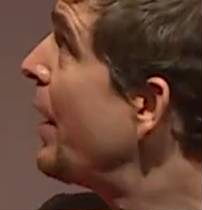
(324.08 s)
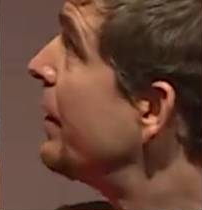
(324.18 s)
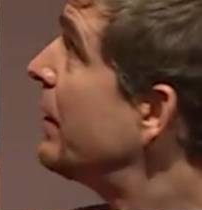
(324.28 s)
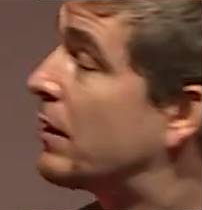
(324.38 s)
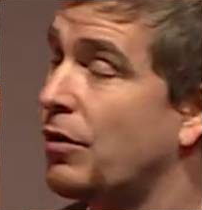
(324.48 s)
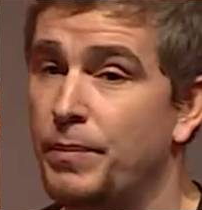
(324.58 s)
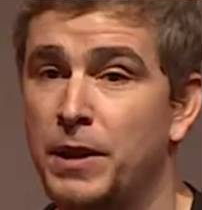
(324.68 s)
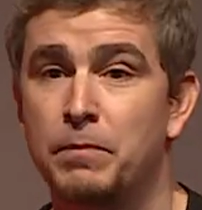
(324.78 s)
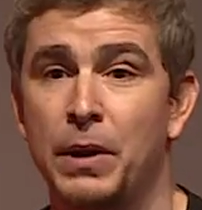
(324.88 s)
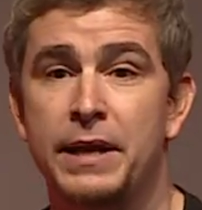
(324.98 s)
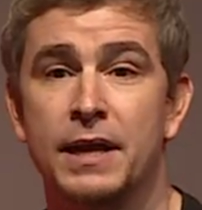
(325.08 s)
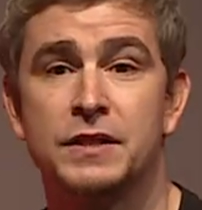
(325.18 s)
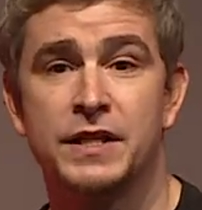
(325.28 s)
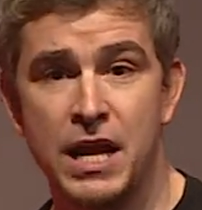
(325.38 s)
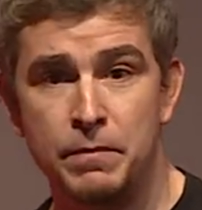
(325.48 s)
when the corrupted plague
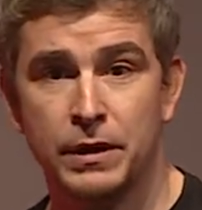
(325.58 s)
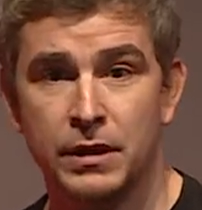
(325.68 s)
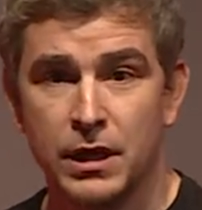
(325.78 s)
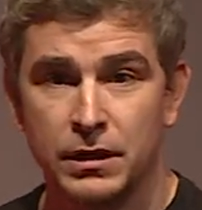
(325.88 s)
escaped